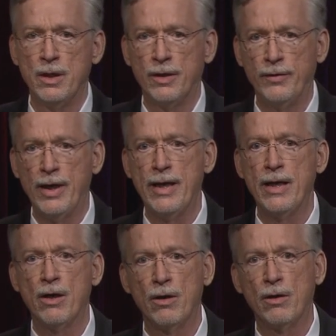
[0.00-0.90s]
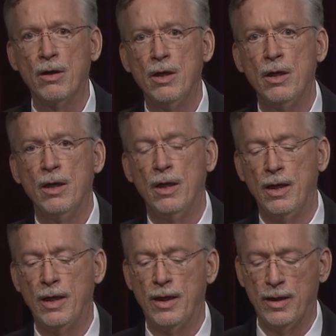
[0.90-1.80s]
They are,
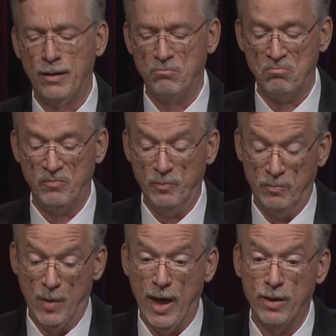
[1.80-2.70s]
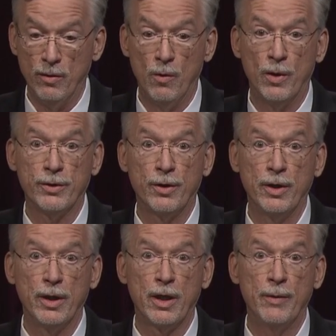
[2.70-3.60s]
uh, I don't know what they're
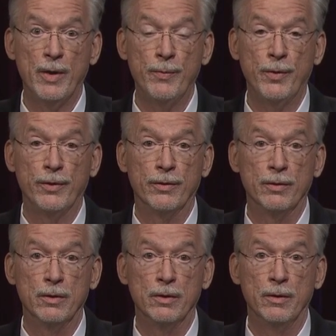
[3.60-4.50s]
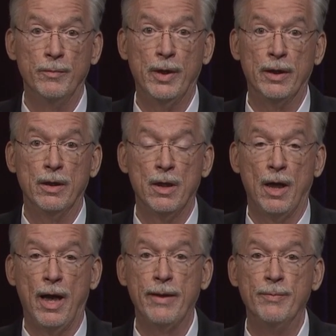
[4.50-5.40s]
going to come up with. But
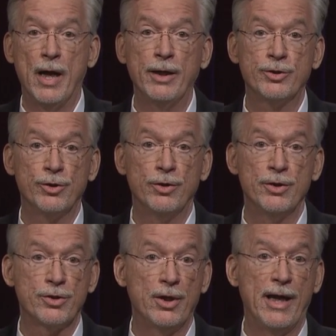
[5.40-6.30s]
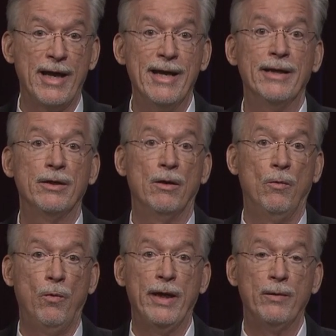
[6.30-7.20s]
I'm not sure it's going to end
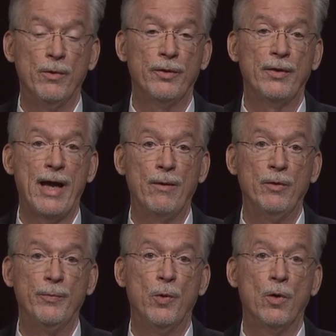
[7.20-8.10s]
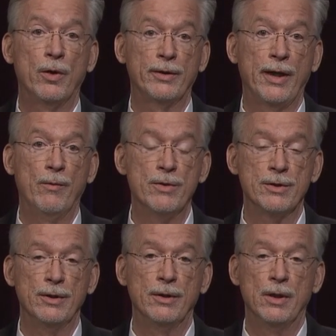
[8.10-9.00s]
right with that report that
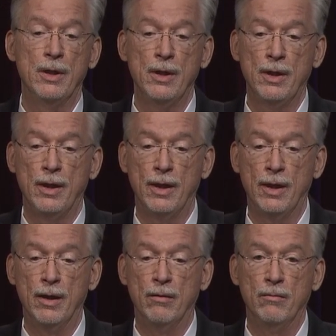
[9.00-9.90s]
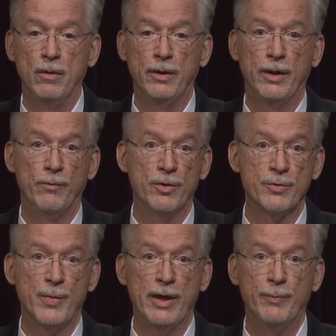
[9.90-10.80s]
was in uh, that
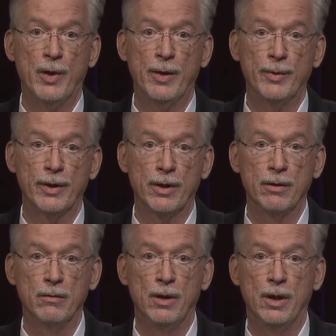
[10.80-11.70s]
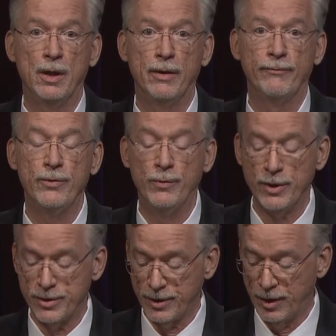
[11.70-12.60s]
was made public uh, a few
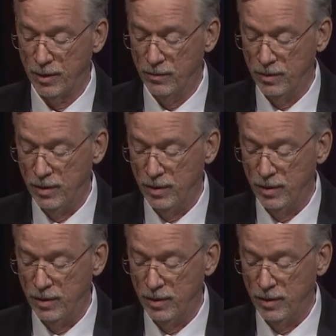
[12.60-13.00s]
weeks ago.